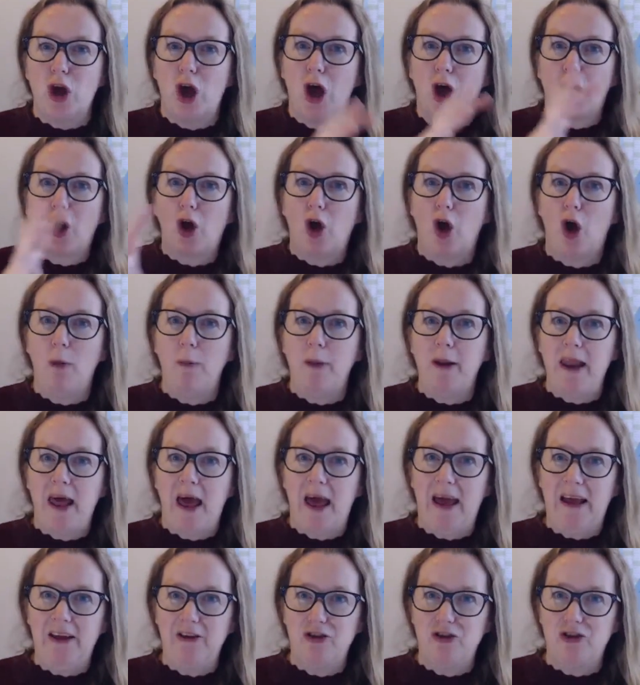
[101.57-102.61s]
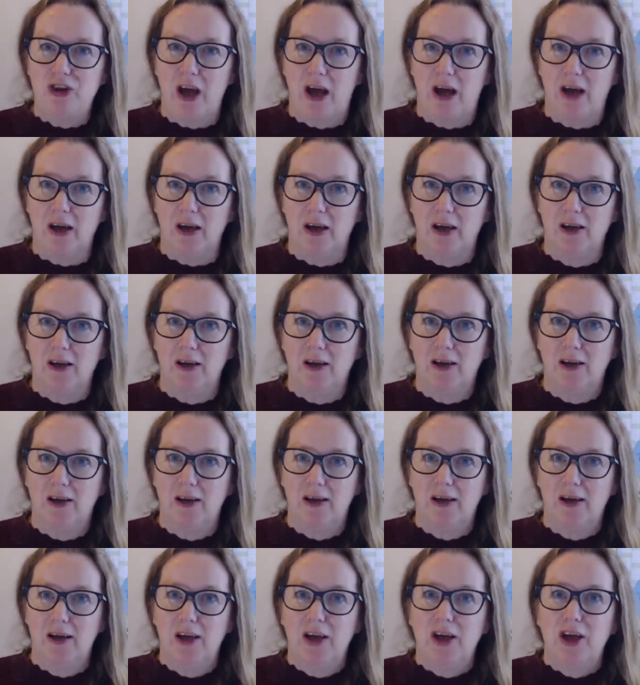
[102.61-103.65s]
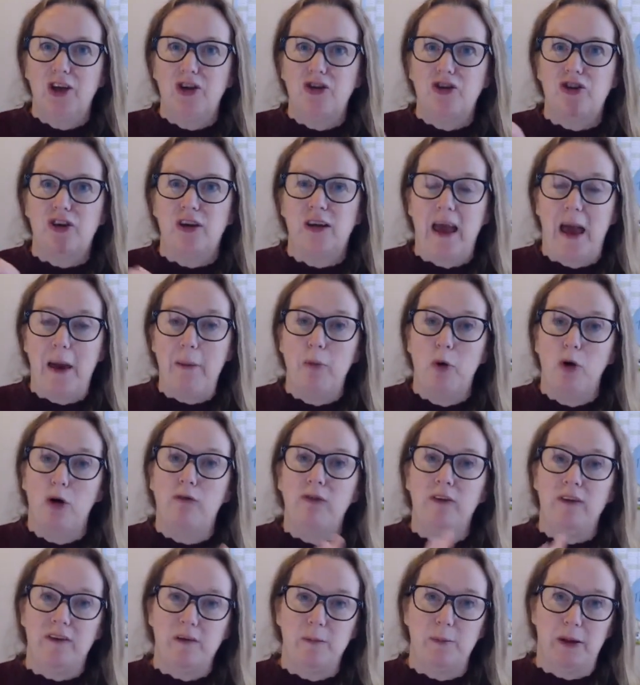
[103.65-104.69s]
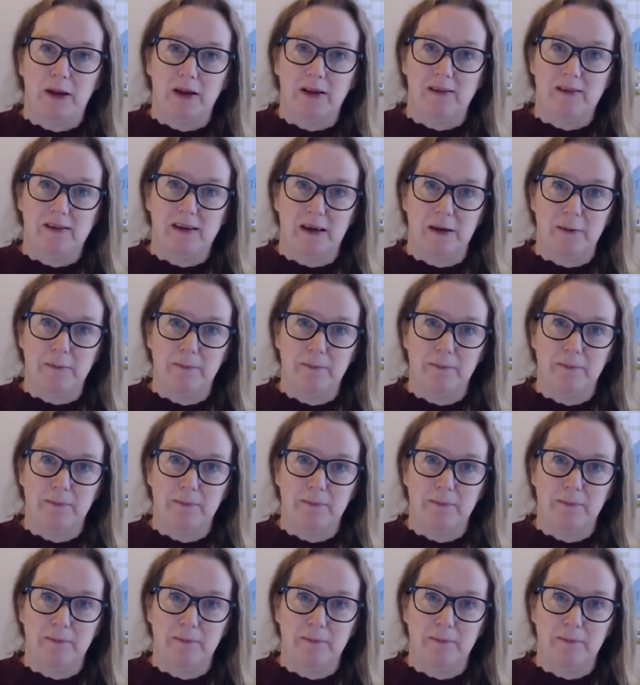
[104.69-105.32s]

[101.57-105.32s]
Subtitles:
a common hashtag to get more visibility.